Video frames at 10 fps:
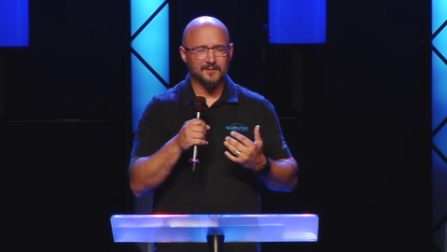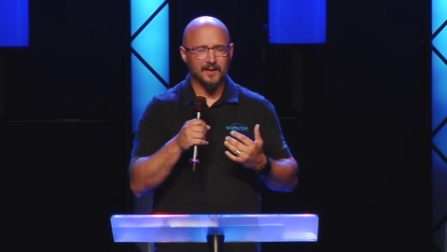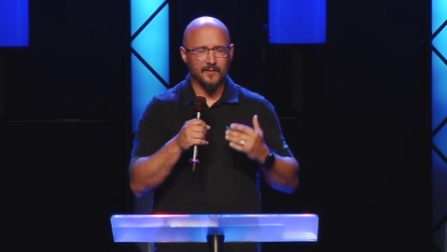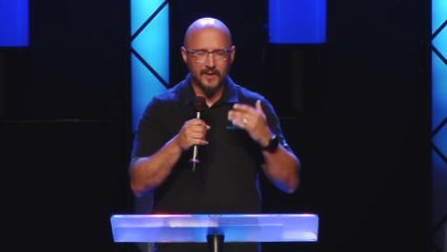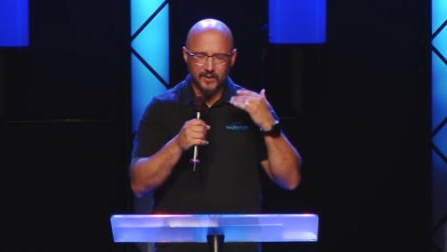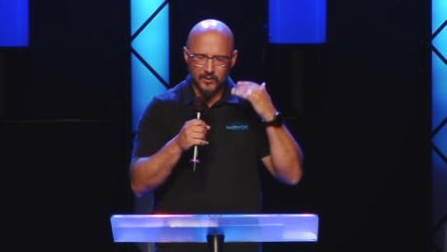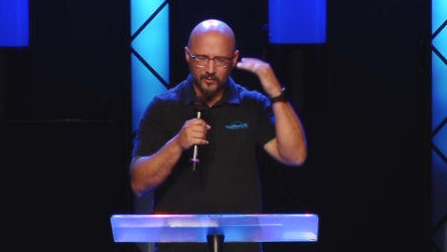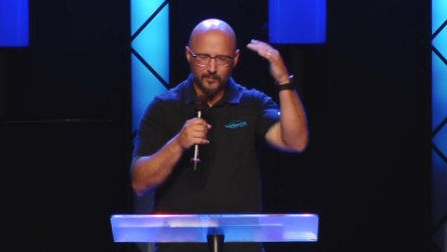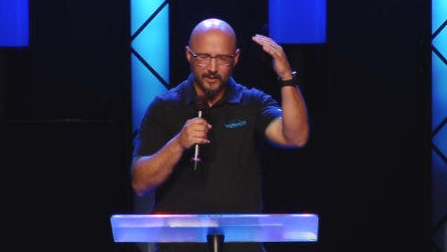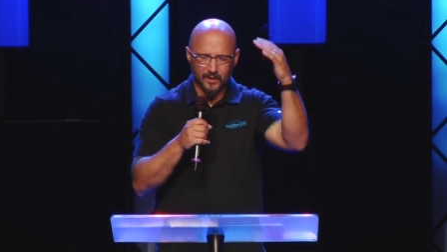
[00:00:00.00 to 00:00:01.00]
and that you
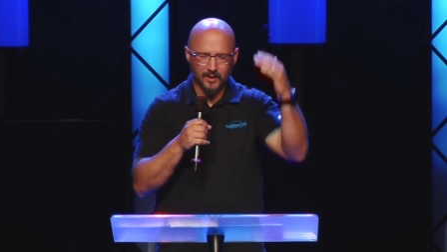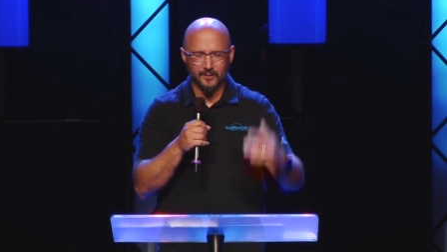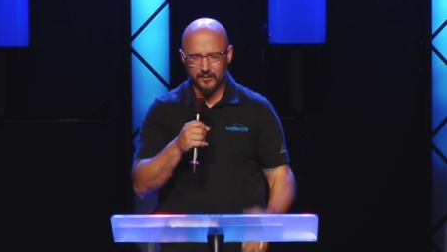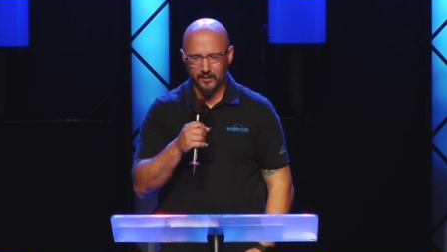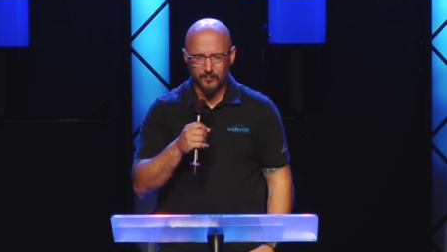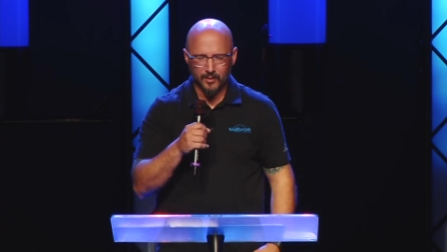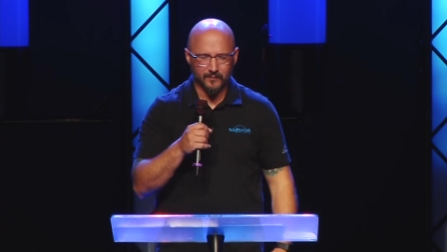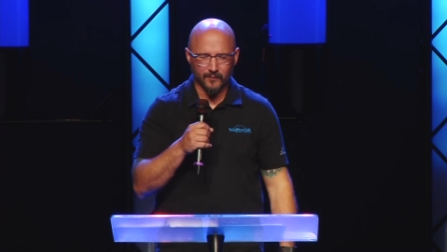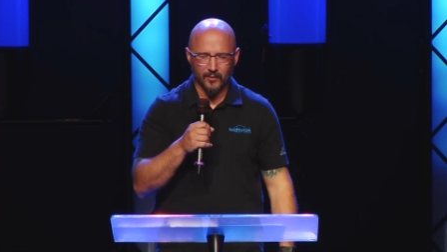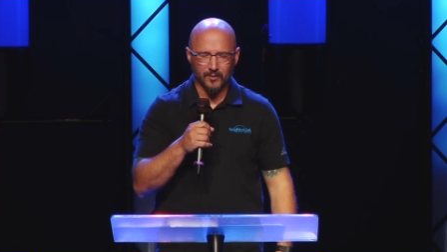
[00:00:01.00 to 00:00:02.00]
would be honored
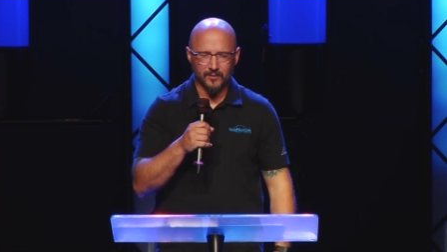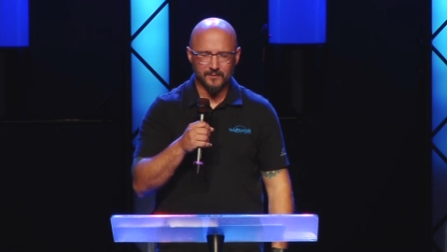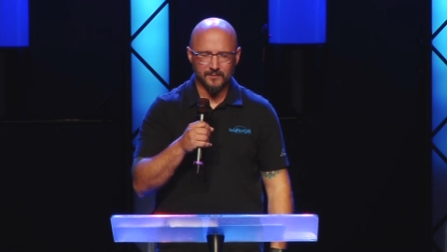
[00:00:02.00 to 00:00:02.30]
above all.